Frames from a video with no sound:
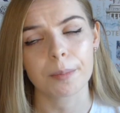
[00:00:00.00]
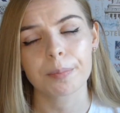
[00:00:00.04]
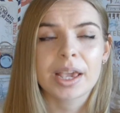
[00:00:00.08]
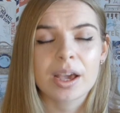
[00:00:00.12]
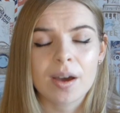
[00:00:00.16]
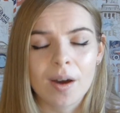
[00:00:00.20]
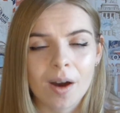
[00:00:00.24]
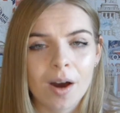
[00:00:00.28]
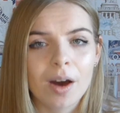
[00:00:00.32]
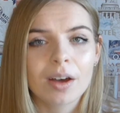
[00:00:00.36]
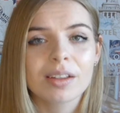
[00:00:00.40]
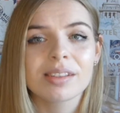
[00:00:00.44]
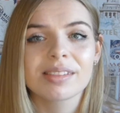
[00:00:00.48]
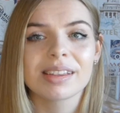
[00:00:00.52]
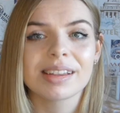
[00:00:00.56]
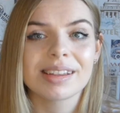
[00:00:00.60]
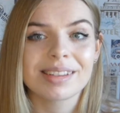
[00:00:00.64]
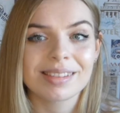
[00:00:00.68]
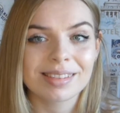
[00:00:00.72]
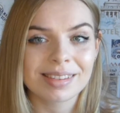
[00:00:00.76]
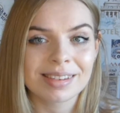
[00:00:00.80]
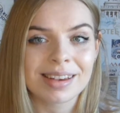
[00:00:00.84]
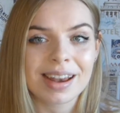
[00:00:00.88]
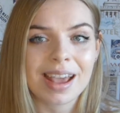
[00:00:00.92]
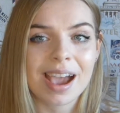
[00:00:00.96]
Because
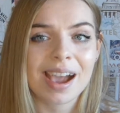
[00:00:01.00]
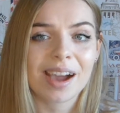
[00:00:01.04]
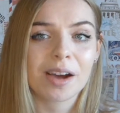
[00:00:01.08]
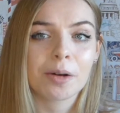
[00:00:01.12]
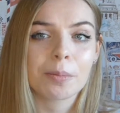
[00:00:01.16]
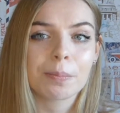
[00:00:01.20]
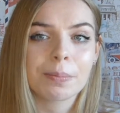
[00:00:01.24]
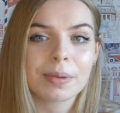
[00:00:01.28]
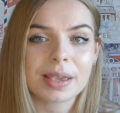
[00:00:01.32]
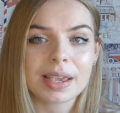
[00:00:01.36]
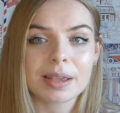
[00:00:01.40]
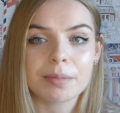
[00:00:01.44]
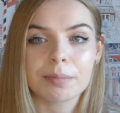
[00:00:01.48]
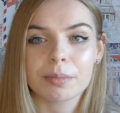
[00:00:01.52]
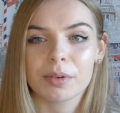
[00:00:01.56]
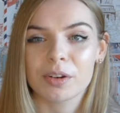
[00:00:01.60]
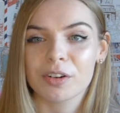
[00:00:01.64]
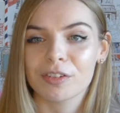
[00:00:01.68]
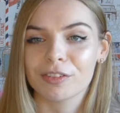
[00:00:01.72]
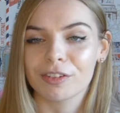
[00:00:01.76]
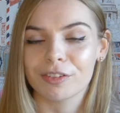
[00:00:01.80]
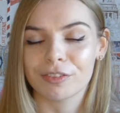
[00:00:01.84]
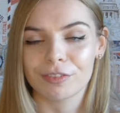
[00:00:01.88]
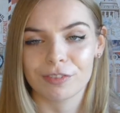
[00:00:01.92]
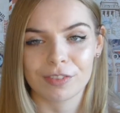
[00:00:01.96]
it's now been
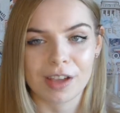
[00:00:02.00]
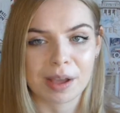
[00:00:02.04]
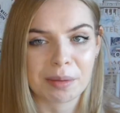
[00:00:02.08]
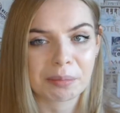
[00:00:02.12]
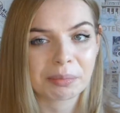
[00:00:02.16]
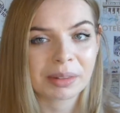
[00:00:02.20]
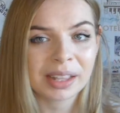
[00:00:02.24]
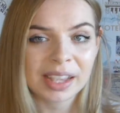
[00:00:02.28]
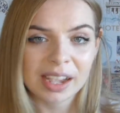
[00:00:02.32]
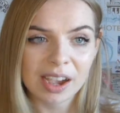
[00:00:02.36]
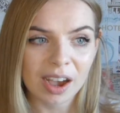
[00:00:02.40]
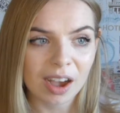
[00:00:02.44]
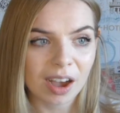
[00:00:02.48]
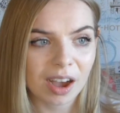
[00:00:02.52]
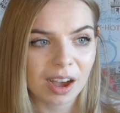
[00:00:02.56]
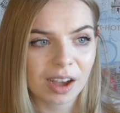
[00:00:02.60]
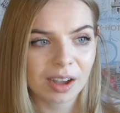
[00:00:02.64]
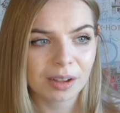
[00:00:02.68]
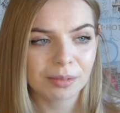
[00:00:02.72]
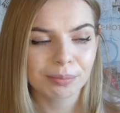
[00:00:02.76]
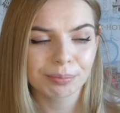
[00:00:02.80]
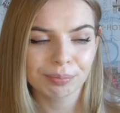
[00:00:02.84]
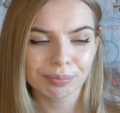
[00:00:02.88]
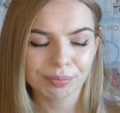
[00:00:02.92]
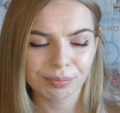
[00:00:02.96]
more of a family
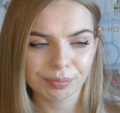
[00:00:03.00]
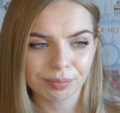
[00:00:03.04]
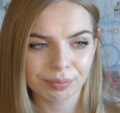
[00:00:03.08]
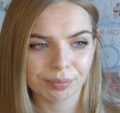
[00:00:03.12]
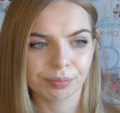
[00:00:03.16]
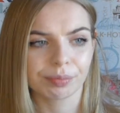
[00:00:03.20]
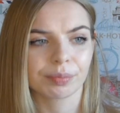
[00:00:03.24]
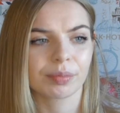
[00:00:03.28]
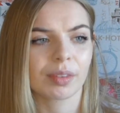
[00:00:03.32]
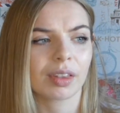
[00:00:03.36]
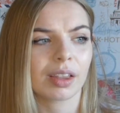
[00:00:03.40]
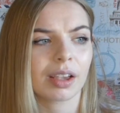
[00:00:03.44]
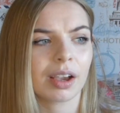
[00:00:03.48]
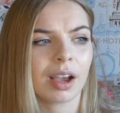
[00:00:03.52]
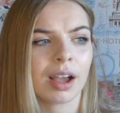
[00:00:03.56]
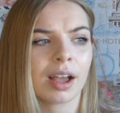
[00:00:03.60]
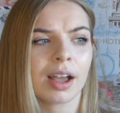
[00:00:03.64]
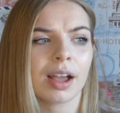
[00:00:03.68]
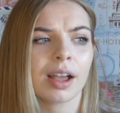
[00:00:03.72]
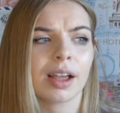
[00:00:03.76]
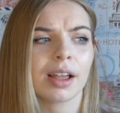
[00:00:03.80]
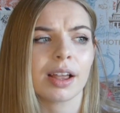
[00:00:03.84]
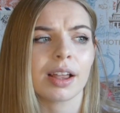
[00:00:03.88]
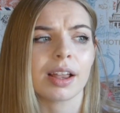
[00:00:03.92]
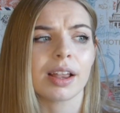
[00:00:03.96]
car,
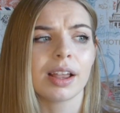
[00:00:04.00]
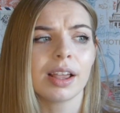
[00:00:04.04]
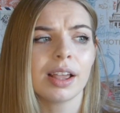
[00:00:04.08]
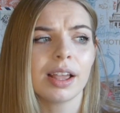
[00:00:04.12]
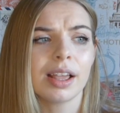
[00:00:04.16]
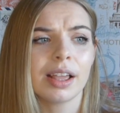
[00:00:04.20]
uh,